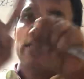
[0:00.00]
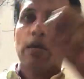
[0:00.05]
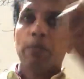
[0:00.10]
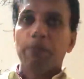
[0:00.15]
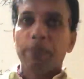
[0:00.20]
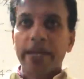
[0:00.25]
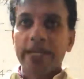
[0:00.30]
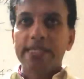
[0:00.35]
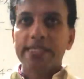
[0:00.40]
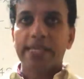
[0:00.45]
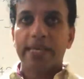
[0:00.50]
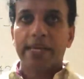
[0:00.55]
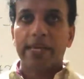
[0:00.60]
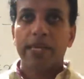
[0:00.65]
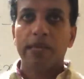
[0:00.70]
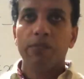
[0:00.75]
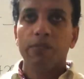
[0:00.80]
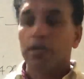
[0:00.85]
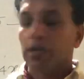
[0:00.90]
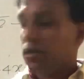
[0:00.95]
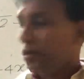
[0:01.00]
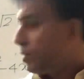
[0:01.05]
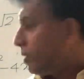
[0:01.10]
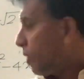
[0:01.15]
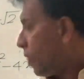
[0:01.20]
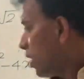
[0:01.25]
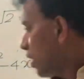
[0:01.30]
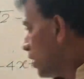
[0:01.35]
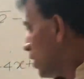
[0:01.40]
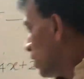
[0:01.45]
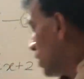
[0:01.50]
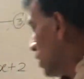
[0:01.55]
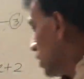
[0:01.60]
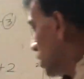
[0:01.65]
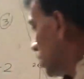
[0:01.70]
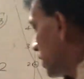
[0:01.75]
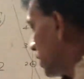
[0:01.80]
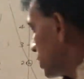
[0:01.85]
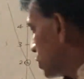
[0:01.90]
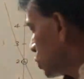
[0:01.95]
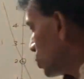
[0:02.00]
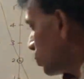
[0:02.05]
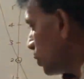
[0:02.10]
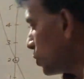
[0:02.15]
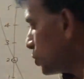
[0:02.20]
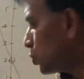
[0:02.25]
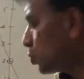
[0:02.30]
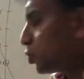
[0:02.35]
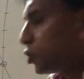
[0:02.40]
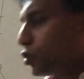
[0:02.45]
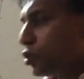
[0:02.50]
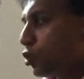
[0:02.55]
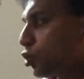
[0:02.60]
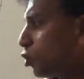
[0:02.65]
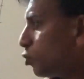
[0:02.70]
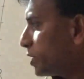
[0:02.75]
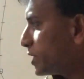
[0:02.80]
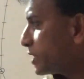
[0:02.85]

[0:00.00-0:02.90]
a big table. Actually to draw a